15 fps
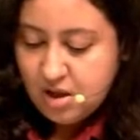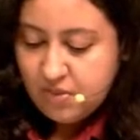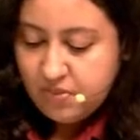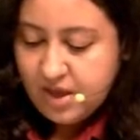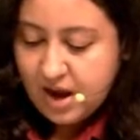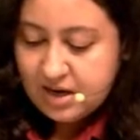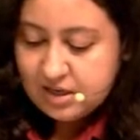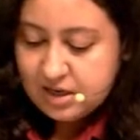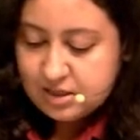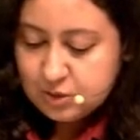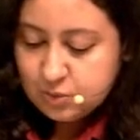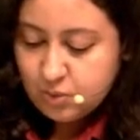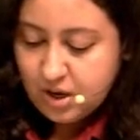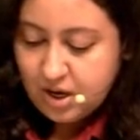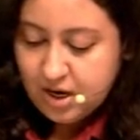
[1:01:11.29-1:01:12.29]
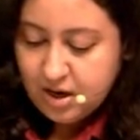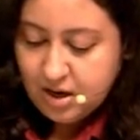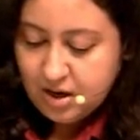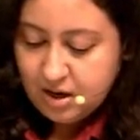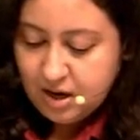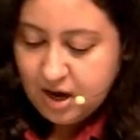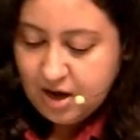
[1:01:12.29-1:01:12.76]
That is why
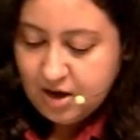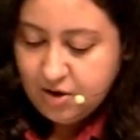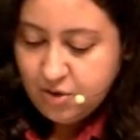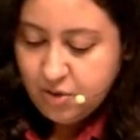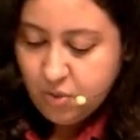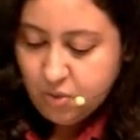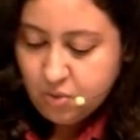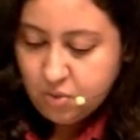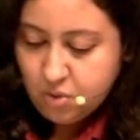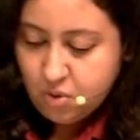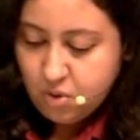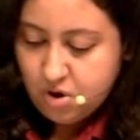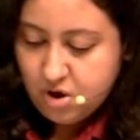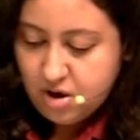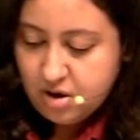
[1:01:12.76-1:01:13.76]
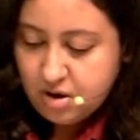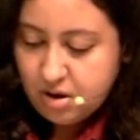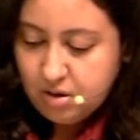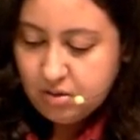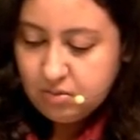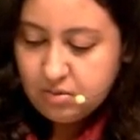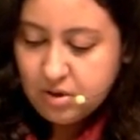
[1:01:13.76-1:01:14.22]
endochondral.
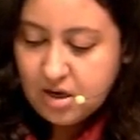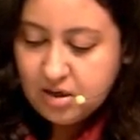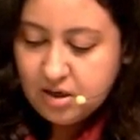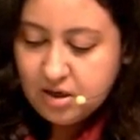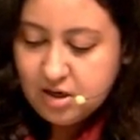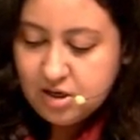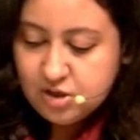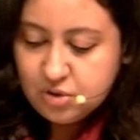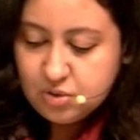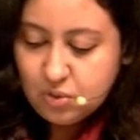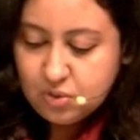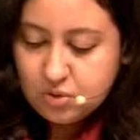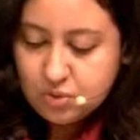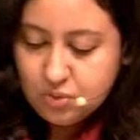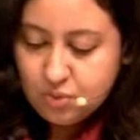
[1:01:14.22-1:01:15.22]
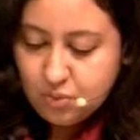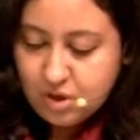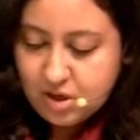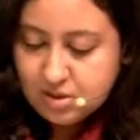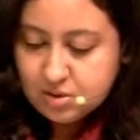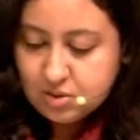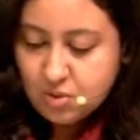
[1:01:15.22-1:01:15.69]
Cartilage is also known
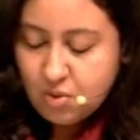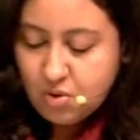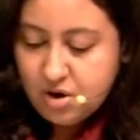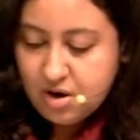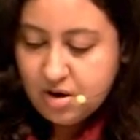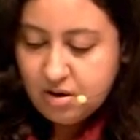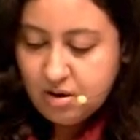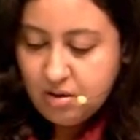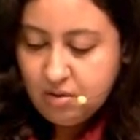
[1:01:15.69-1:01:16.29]
as chondral.